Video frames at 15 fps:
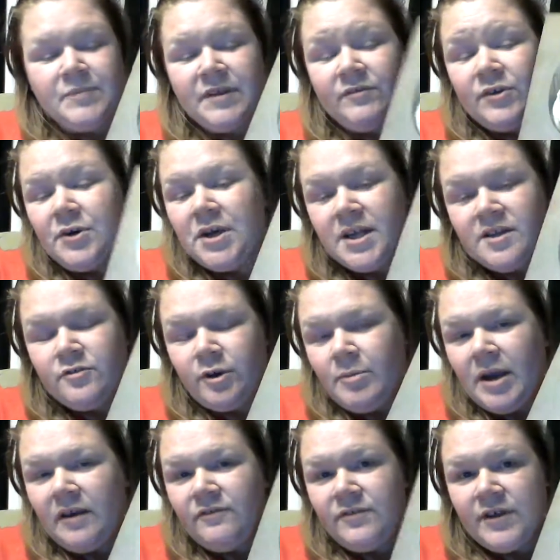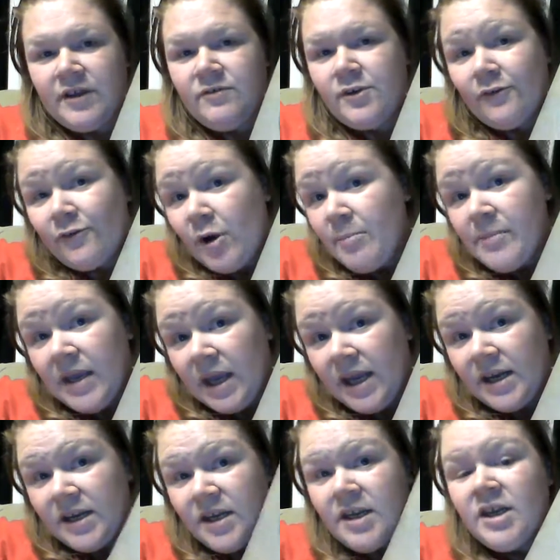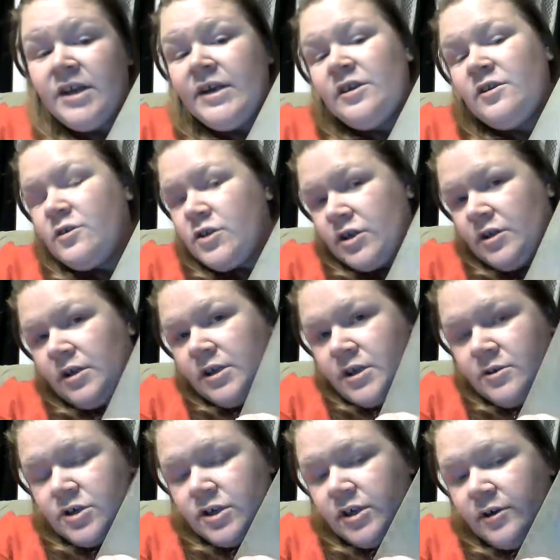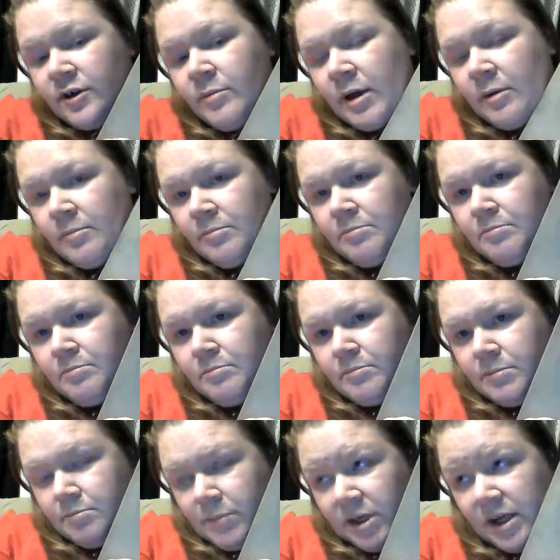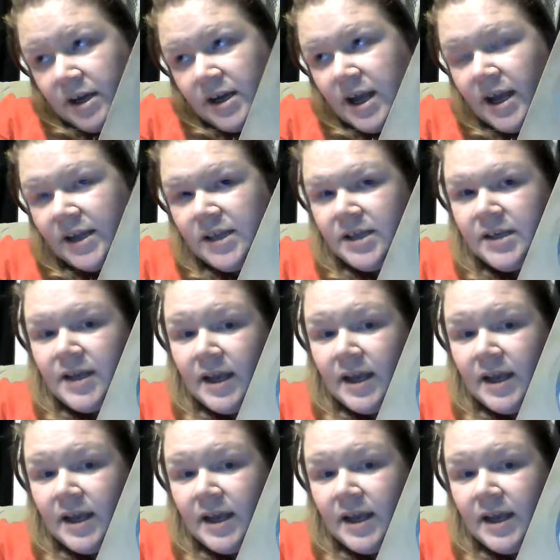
if you're a history buff, if you're from Maine, you should learn about Malaga Island.